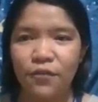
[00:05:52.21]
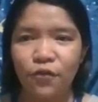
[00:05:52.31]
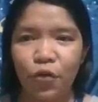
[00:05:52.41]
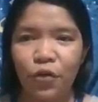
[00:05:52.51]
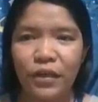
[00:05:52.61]

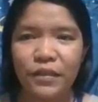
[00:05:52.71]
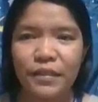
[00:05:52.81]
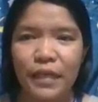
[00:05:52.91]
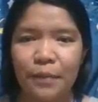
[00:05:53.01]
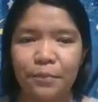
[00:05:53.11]
For
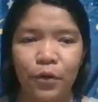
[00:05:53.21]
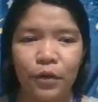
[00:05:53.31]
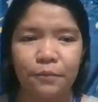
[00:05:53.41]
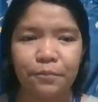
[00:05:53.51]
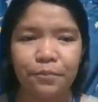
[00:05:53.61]

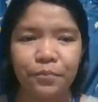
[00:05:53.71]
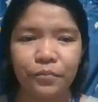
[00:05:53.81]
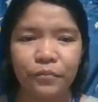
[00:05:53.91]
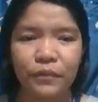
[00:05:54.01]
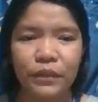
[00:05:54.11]
example,
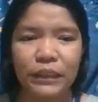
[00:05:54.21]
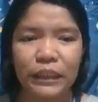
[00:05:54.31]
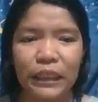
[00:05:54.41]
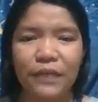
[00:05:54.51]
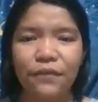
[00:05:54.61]

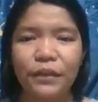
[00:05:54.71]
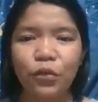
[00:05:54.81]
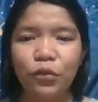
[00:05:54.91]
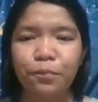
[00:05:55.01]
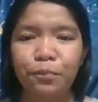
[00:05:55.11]
if a
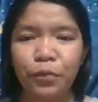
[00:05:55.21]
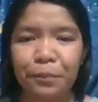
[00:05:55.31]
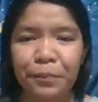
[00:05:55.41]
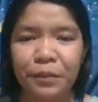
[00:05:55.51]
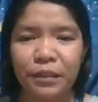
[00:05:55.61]
dog
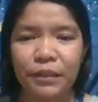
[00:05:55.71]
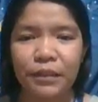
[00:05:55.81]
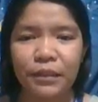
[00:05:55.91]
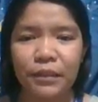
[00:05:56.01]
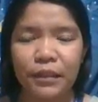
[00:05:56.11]

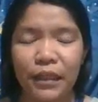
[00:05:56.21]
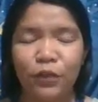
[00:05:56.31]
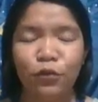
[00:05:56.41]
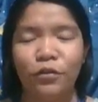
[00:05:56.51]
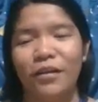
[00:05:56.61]
poops
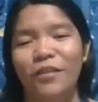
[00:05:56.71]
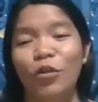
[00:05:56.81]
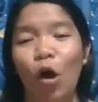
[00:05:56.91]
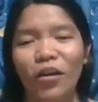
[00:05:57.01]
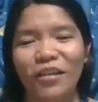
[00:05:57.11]

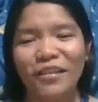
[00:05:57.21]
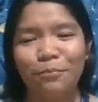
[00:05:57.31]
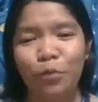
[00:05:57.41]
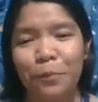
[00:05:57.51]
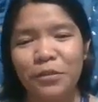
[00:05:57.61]

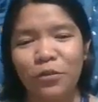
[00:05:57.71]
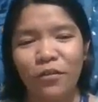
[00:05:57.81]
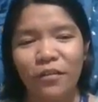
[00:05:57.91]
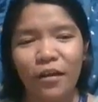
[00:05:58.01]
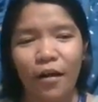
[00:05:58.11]

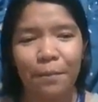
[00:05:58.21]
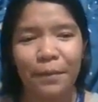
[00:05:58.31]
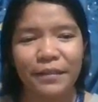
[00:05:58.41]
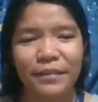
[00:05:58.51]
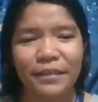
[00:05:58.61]
on the
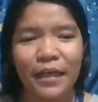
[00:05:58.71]
carpet,